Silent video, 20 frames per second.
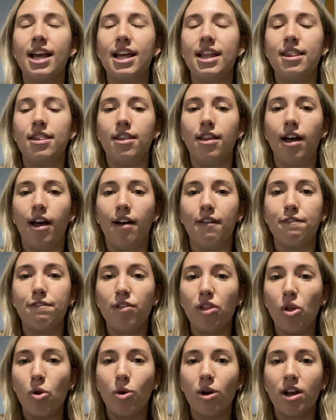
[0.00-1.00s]
the
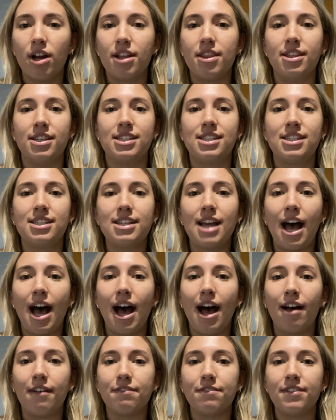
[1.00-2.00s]
floor, the
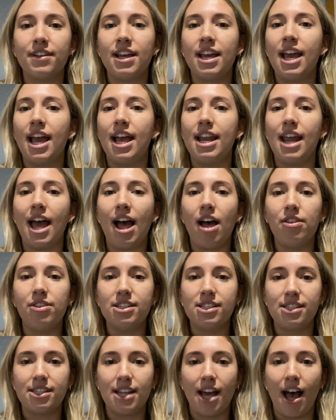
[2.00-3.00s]
staff, and how the
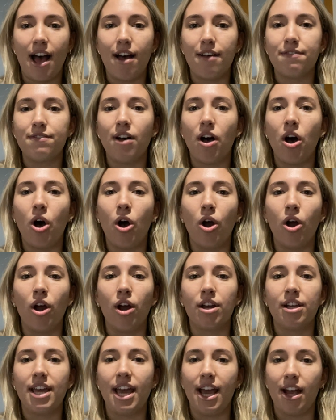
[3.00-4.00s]
staff are
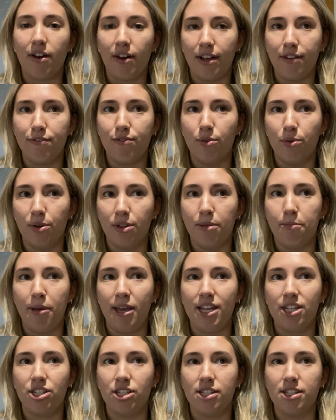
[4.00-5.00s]
caring for the
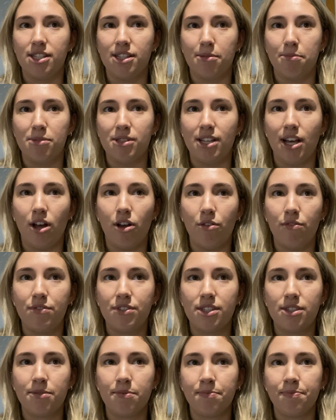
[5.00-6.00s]
patients
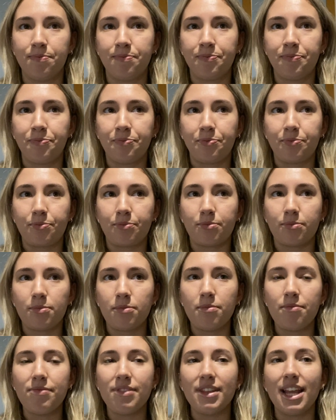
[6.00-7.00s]
themselves.
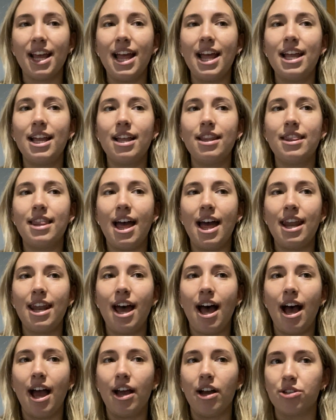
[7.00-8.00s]
Then
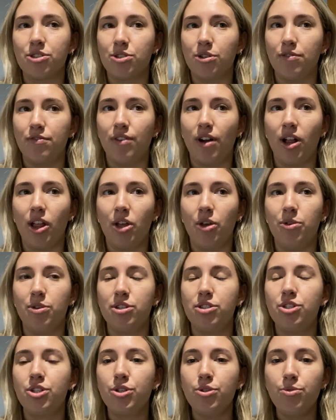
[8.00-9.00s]
I also
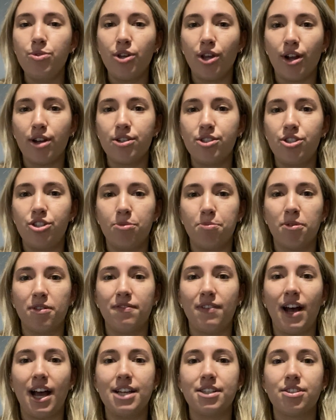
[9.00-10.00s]
followed 2 nurse
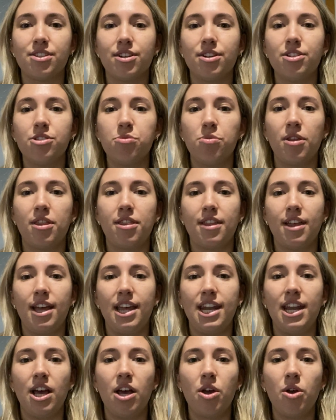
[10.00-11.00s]
supervisors
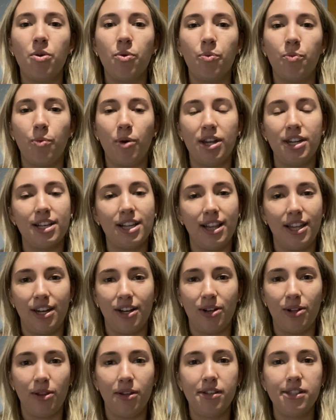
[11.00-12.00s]
within one
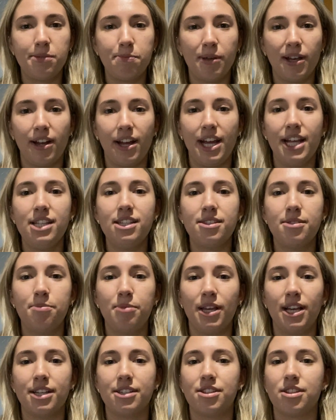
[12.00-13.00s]
clinical experience
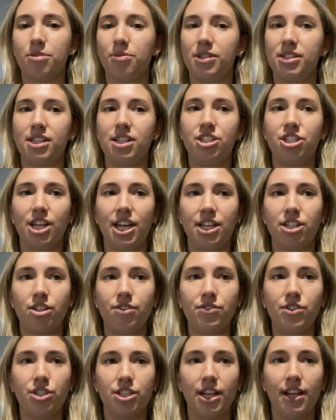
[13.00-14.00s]
because there was a change of
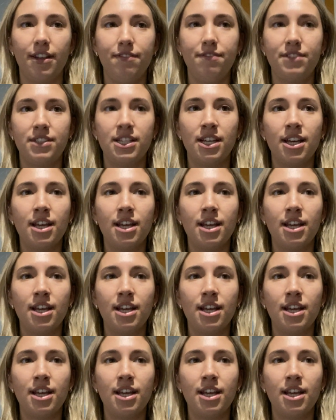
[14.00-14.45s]
shift.